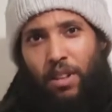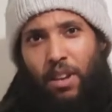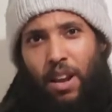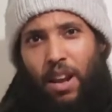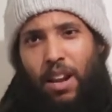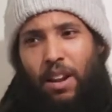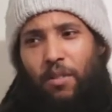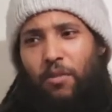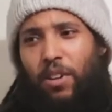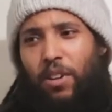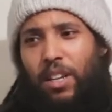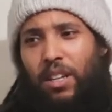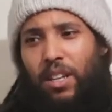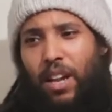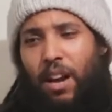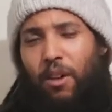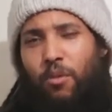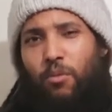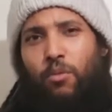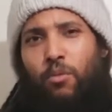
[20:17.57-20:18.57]
And I think
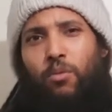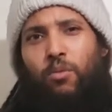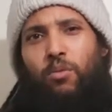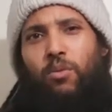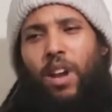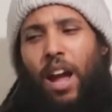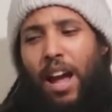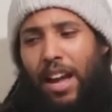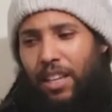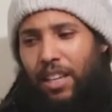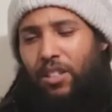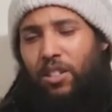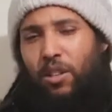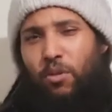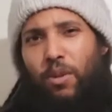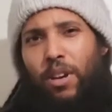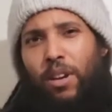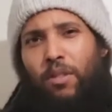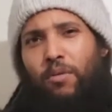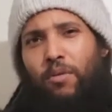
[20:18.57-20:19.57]
that is the
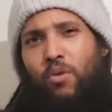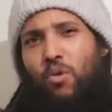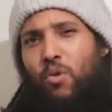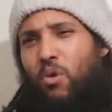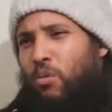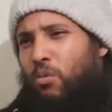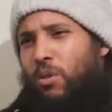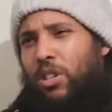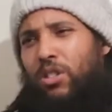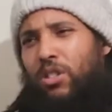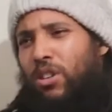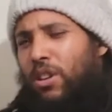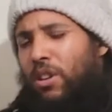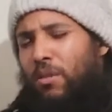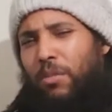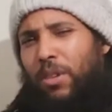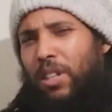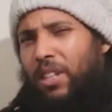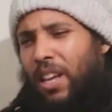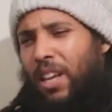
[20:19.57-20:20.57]
way forward. We
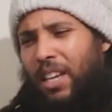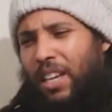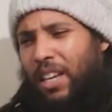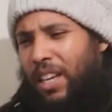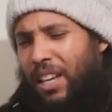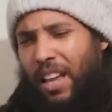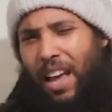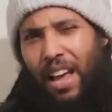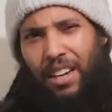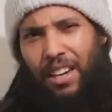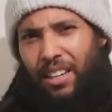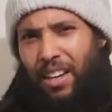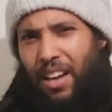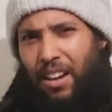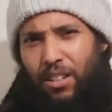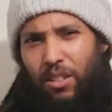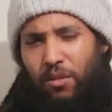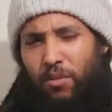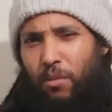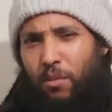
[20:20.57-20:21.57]
shouldn't be taking
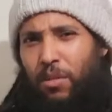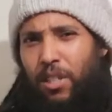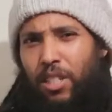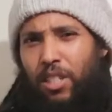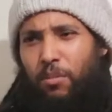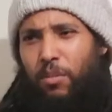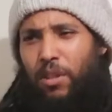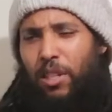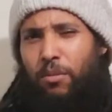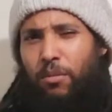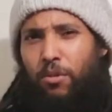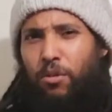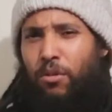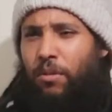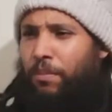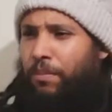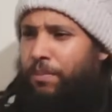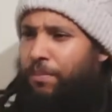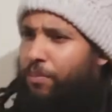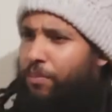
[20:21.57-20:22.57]
handouts from these people.